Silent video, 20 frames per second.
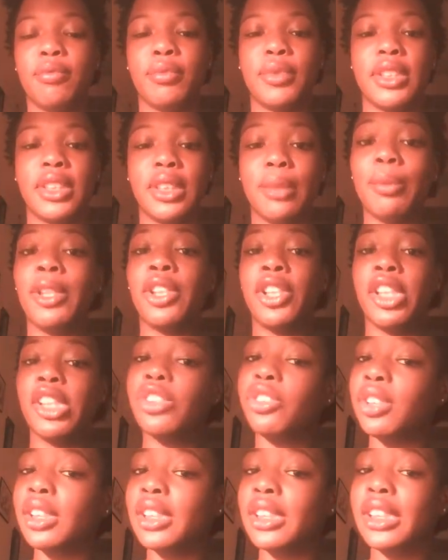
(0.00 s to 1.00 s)
similar
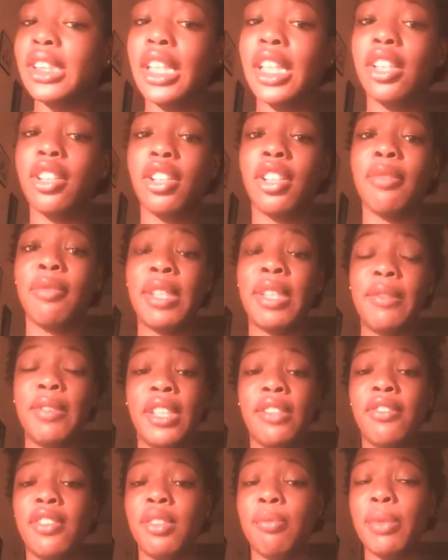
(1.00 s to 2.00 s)
interest in, or maybe
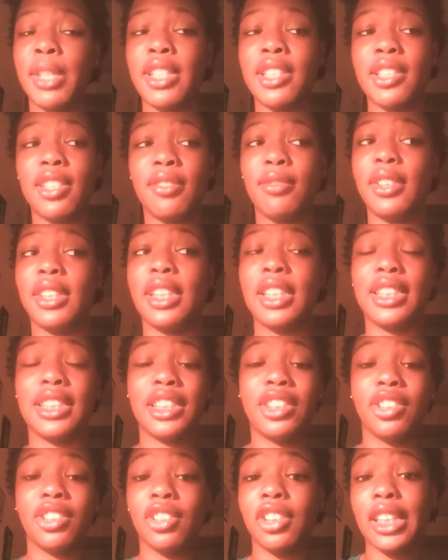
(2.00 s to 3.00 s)
even met someone that's
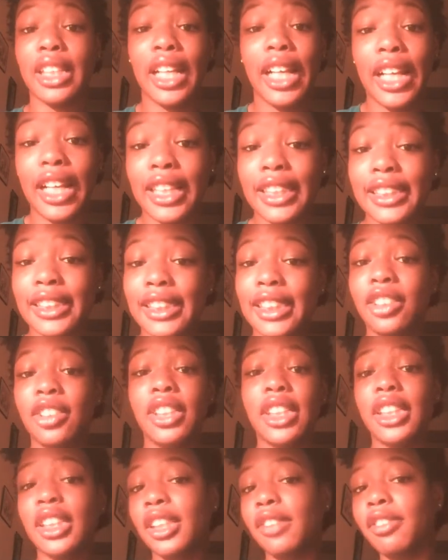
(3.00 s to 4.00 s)
in your class and you
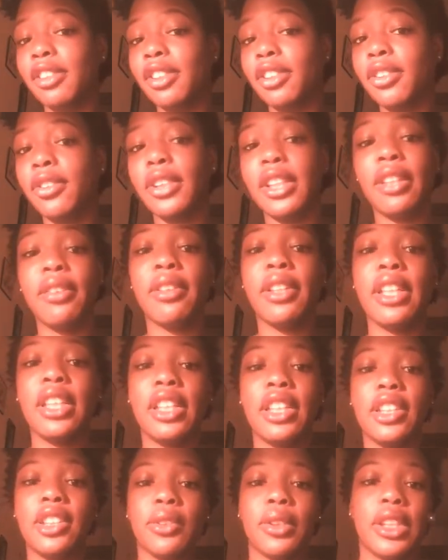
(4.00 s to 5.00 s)
didn't even know they were
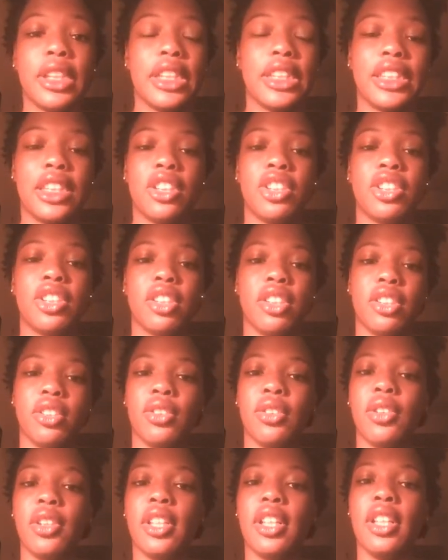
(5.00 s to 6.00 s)
in this organization,
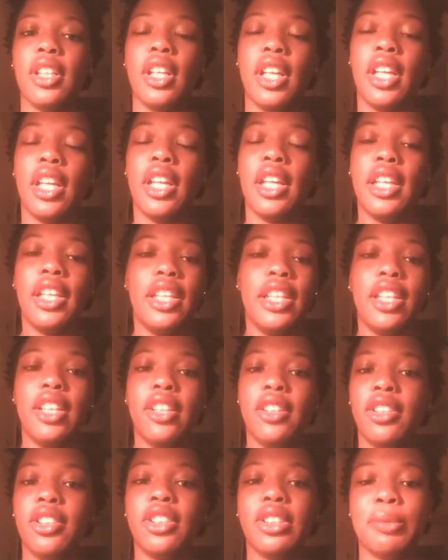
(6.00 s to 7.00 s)
or
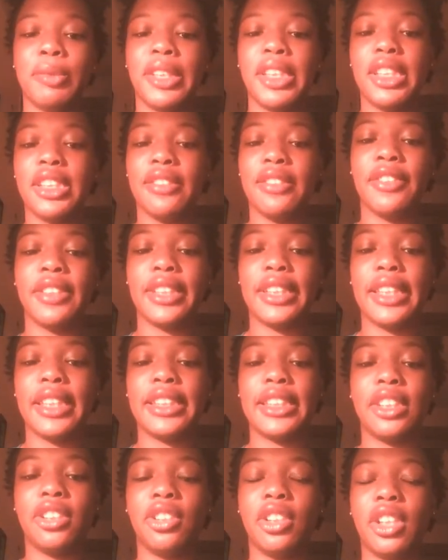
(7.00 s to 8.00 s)
there's many different
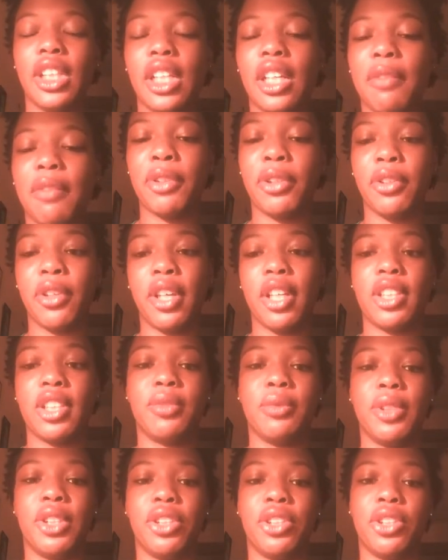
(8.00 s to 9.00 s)
things that you can
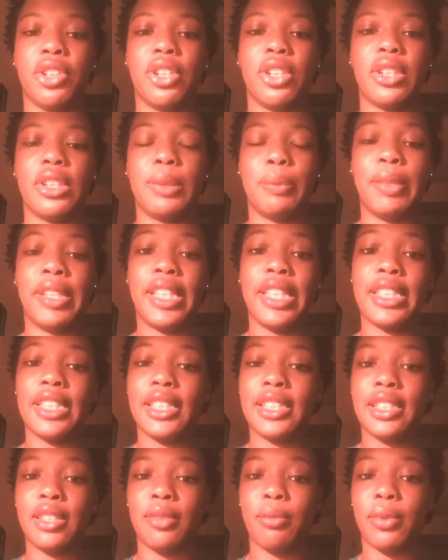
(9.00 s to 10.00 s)
across when you're speaking
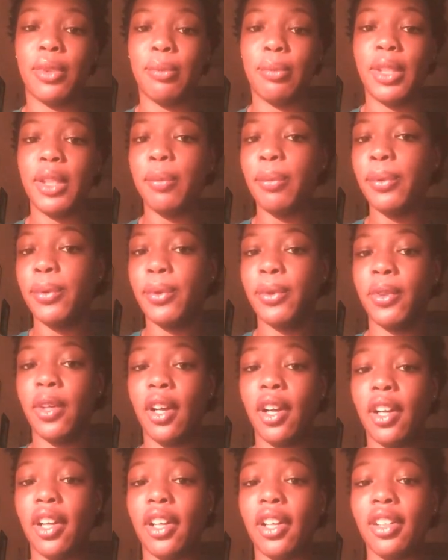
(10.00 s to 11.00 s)
to someone. People
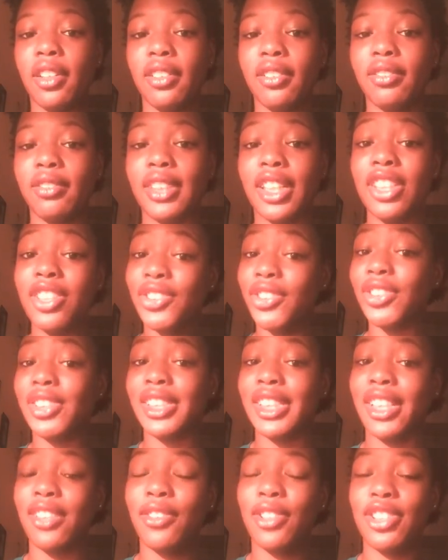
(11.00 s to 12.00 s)
are
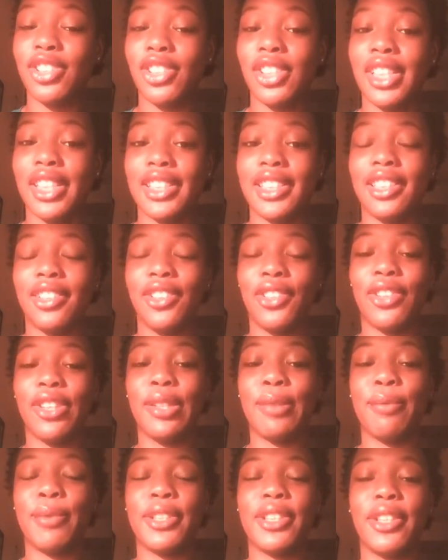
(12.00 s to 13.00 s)
interesting once you get to know
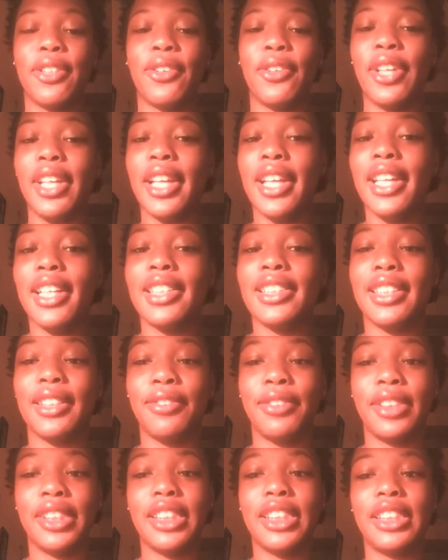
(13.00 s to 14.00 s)
them, so
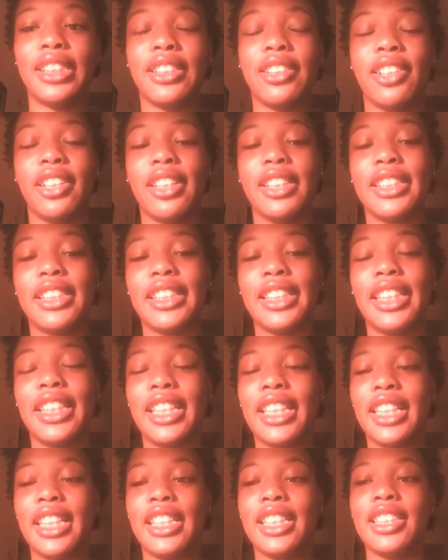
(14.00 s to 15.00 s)
definitely start
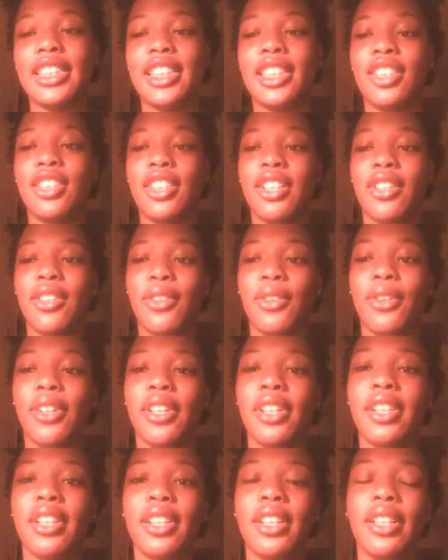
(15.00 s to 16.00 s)
getting to
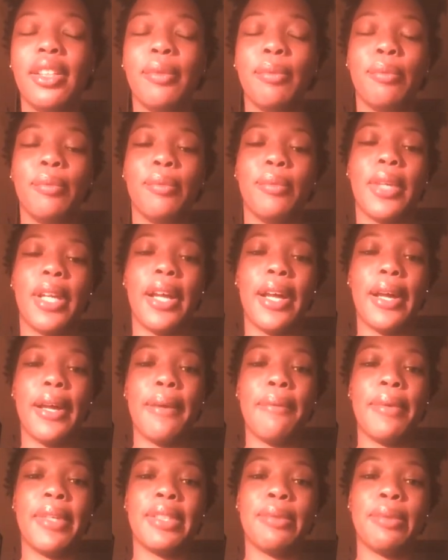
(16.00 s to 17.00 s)
know
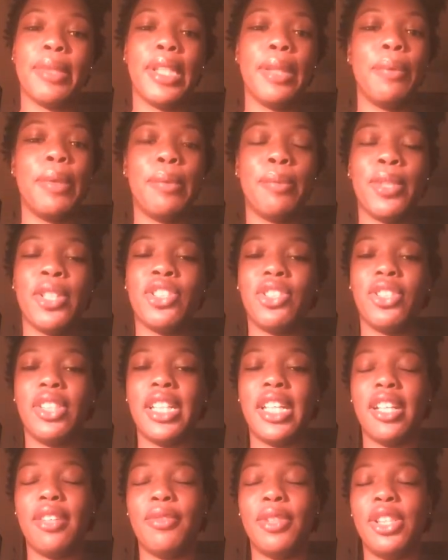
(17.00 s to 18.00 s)
as many people as you
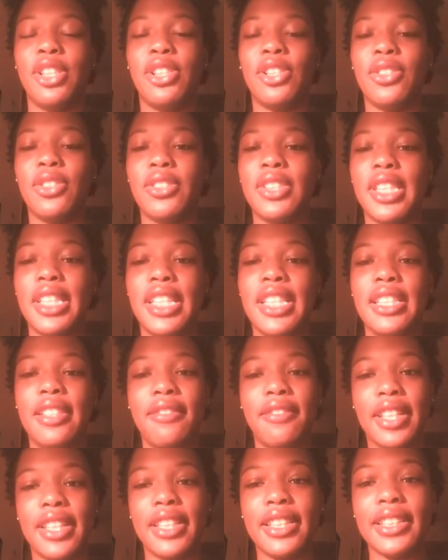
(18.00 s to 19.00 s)
can when you go to these
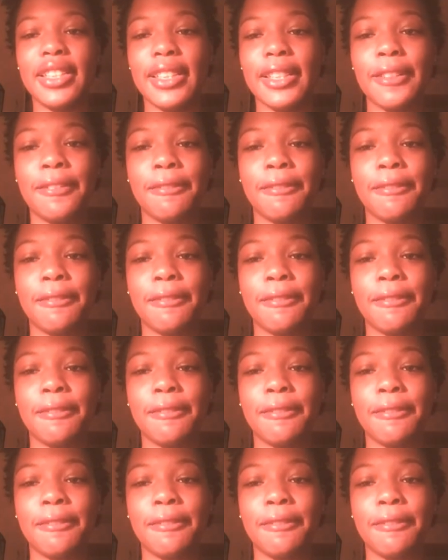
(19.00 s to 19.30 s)
events.